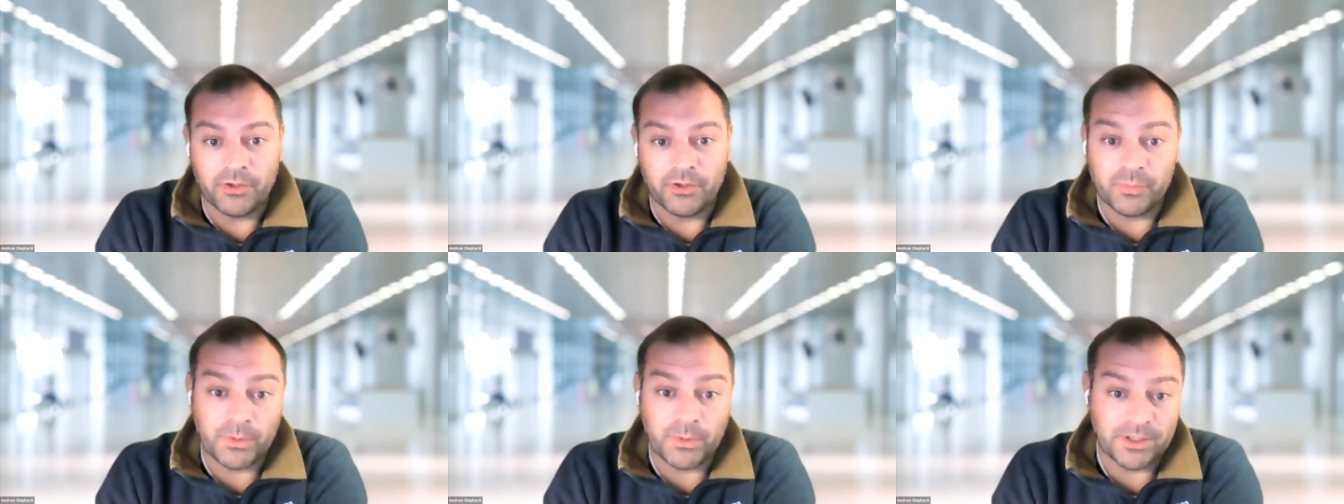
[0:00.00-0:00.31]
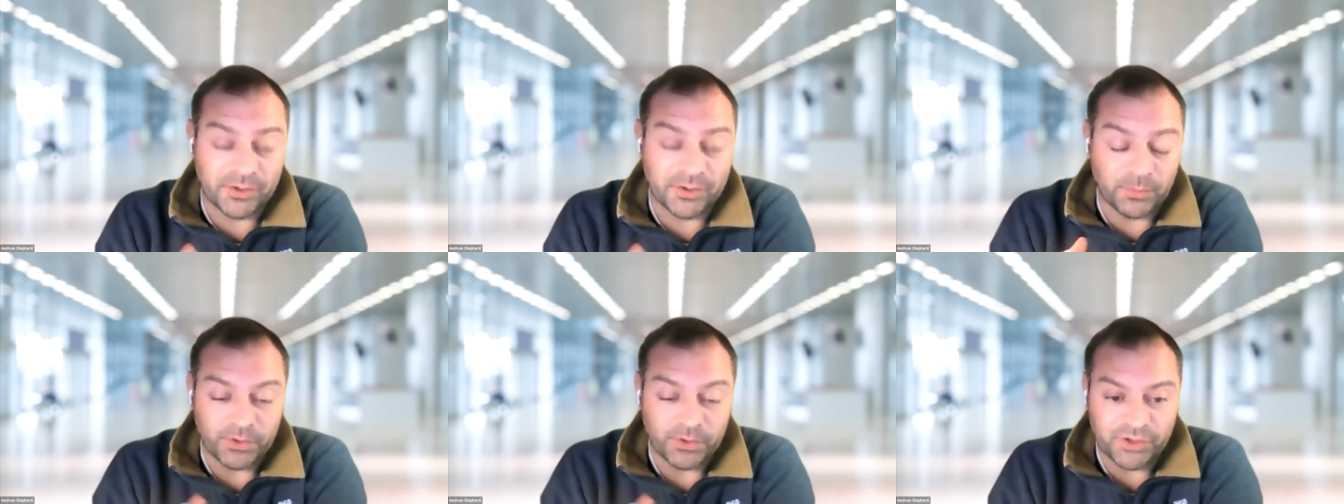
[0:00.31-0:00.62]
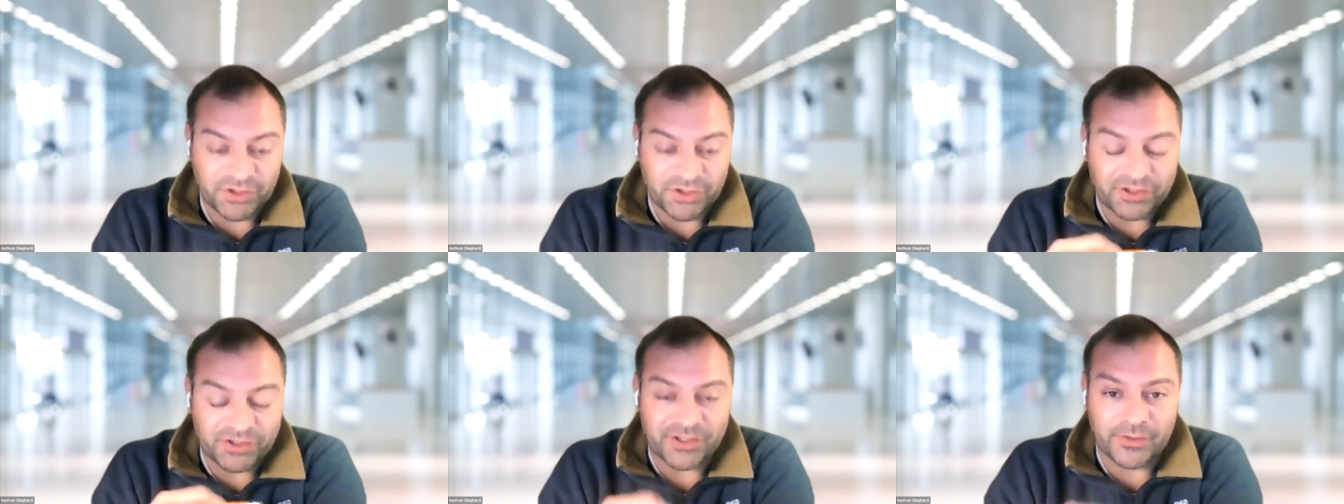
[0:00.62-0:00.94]
is because it was a
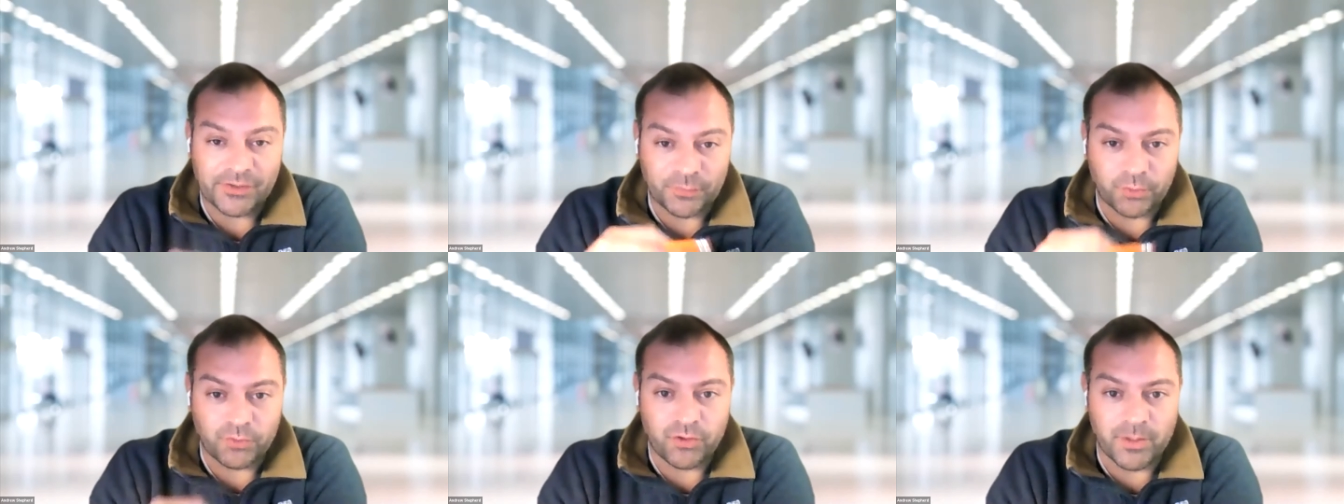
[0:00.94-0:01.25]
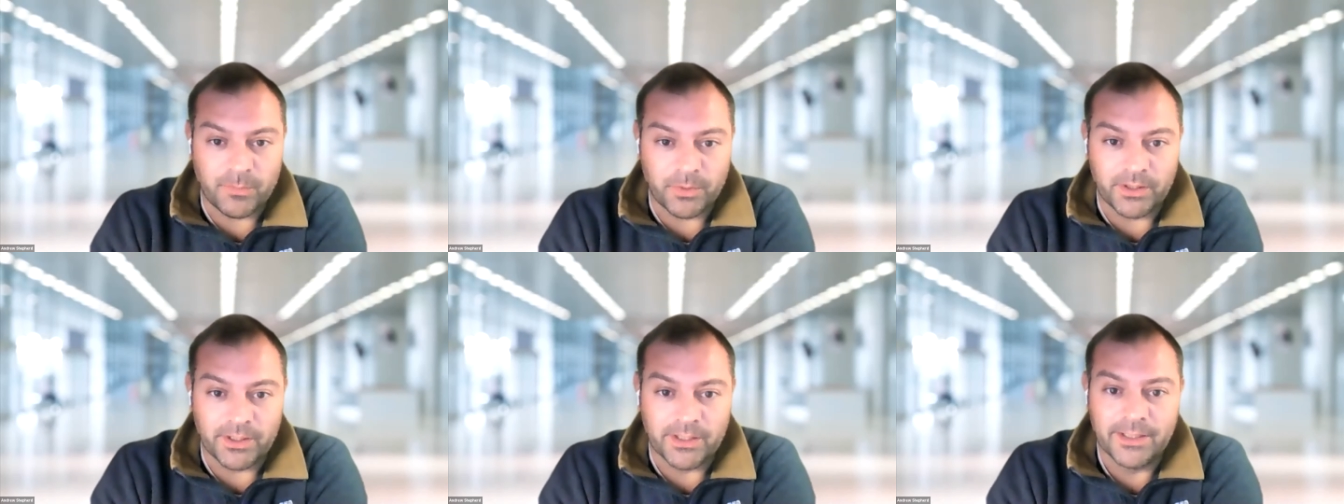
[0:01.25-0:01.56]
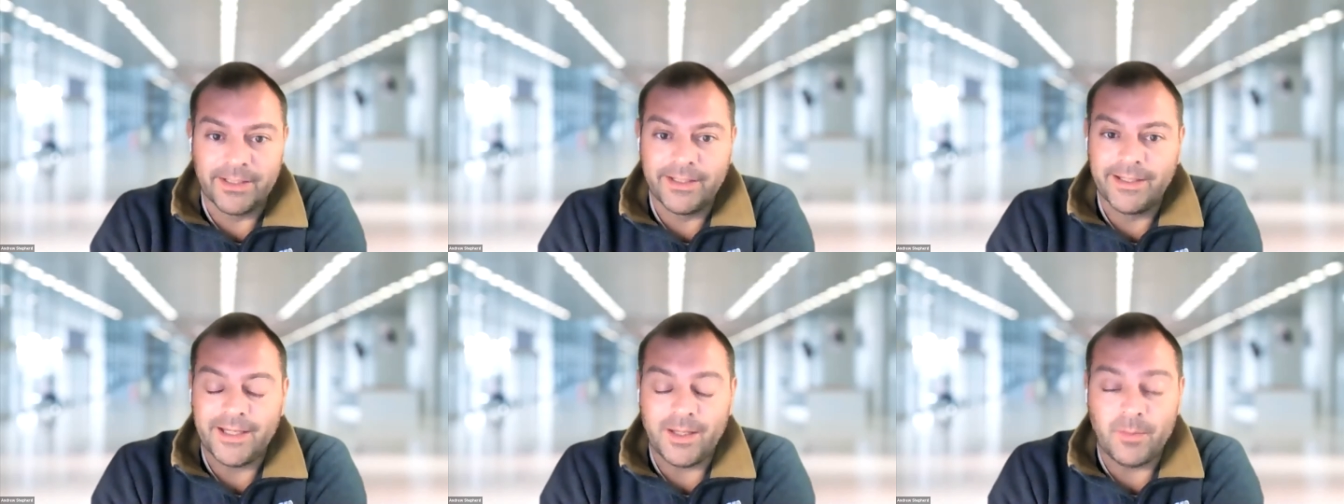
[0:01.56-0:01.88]
successful treatment
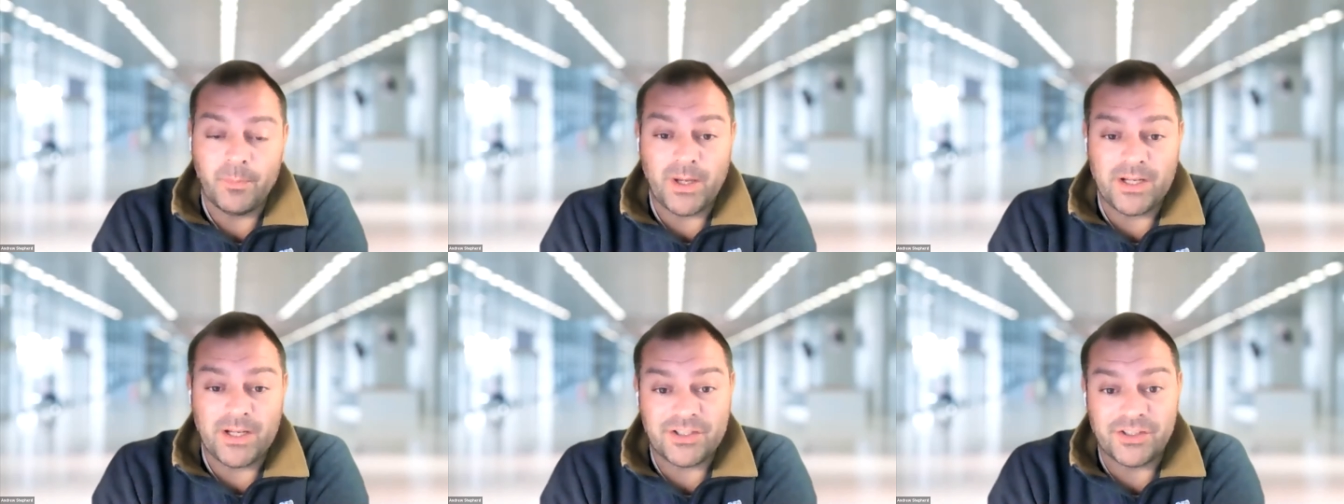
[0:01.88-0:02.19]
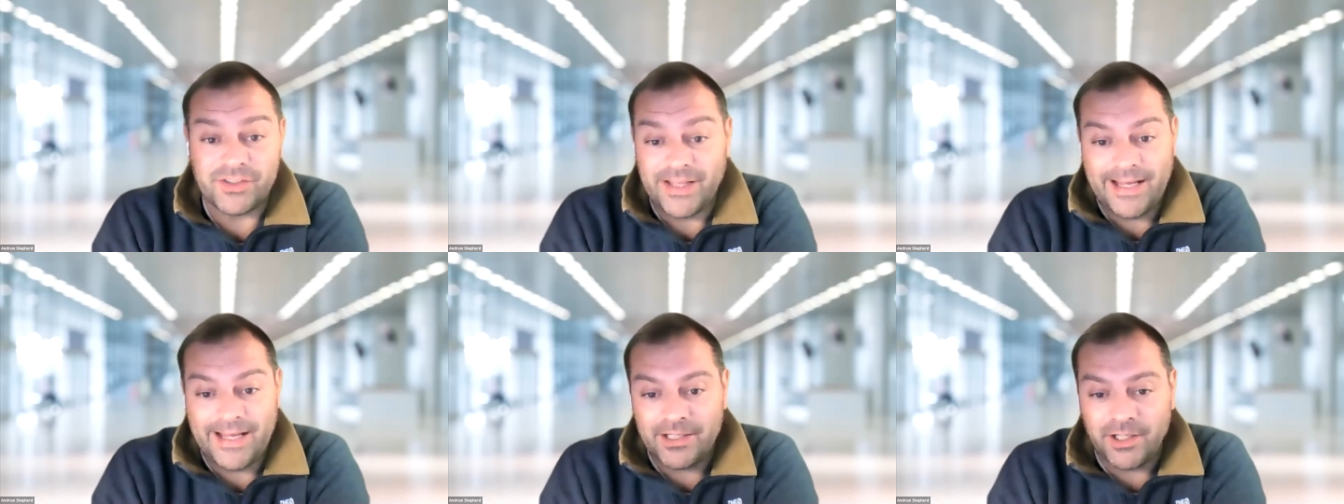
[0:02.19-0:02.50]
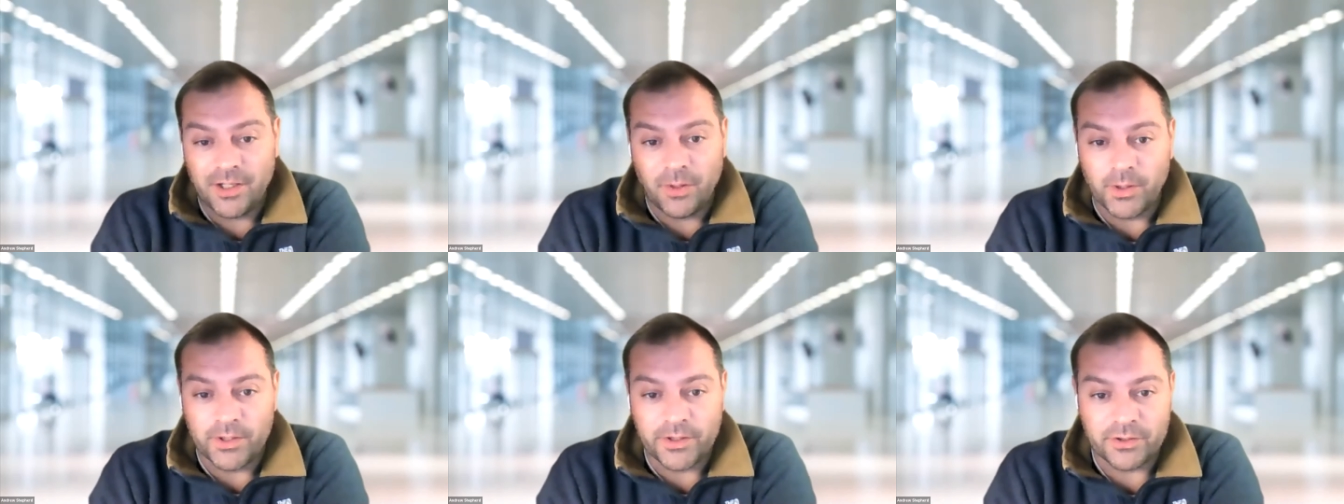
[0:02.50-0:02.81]
in patients that had
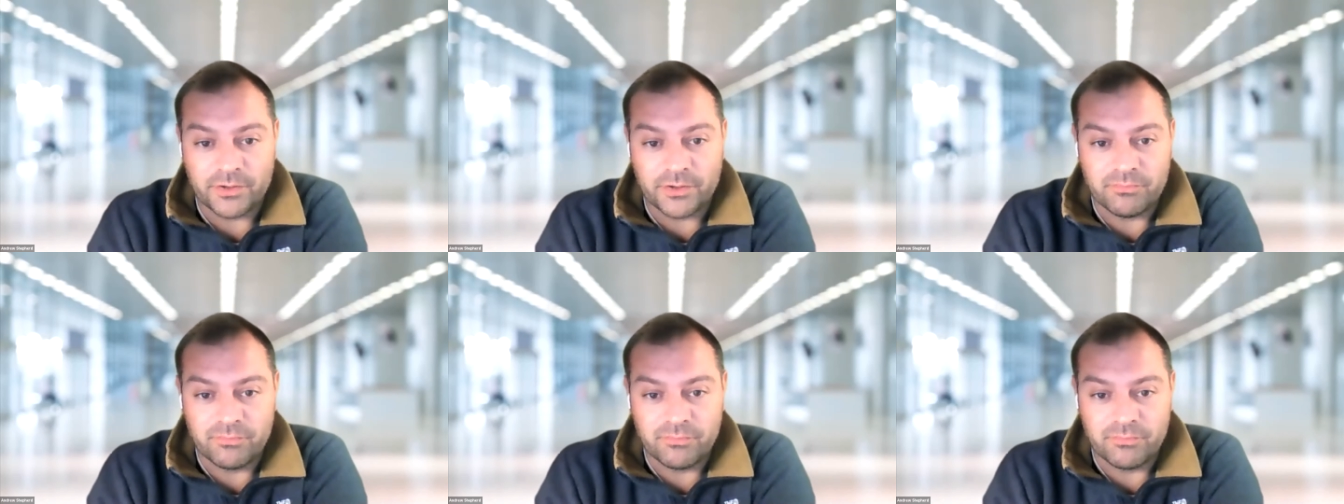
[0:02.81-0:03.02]
no other